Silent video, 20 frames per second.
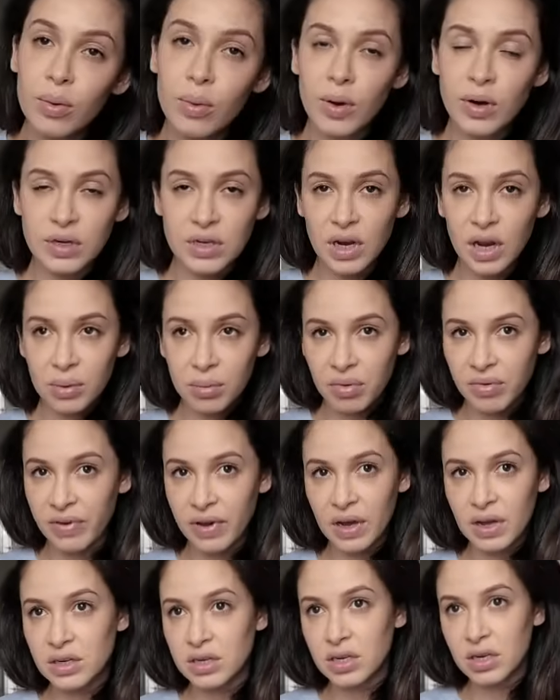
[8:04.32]
What a day we've
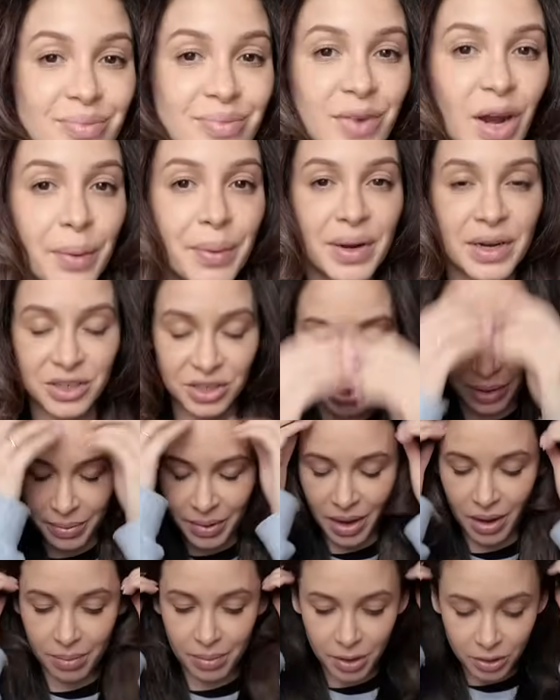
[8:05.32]
had. I managed to get my
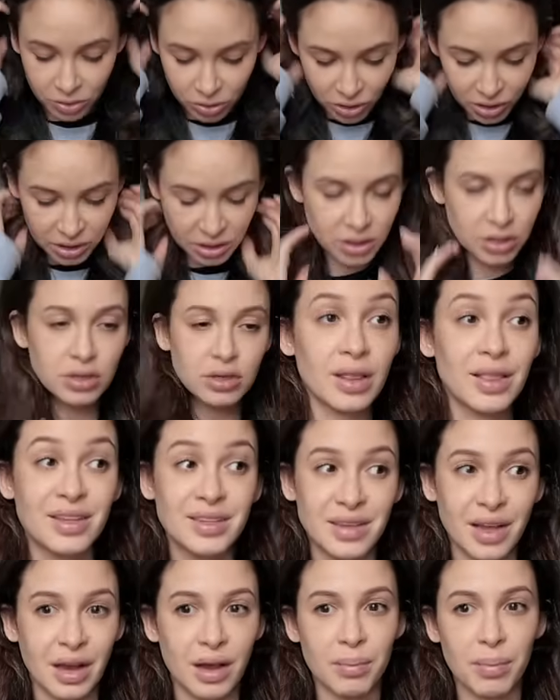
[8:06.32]
hair blow dried. The
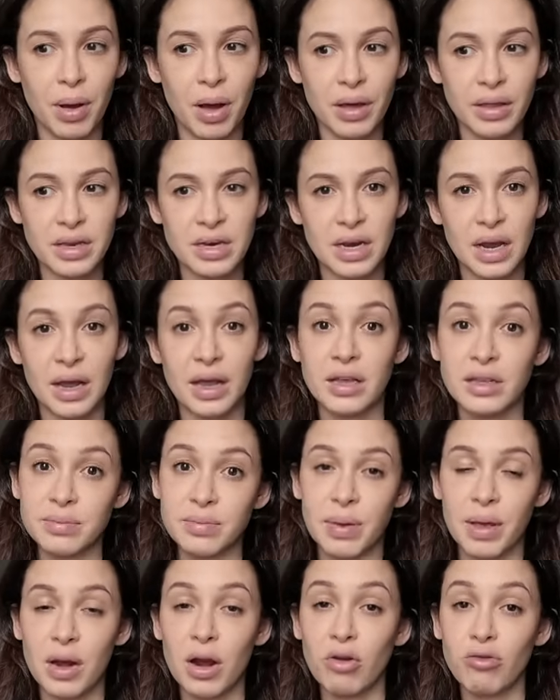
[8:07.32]
second part of the day has
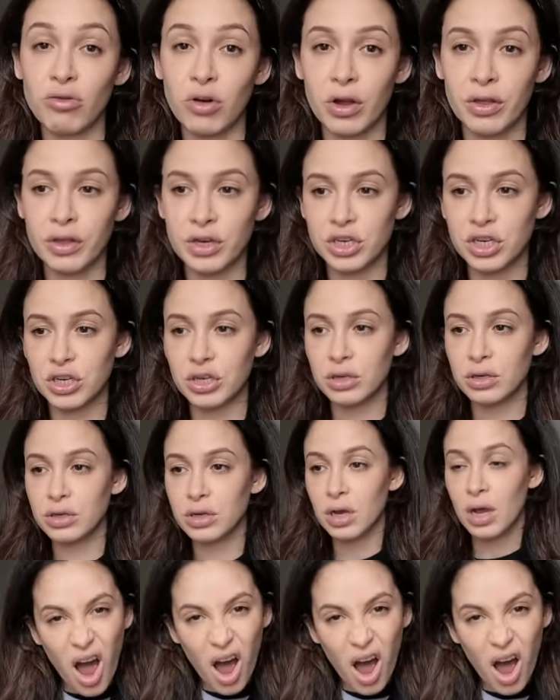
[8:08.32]
been rather chilled.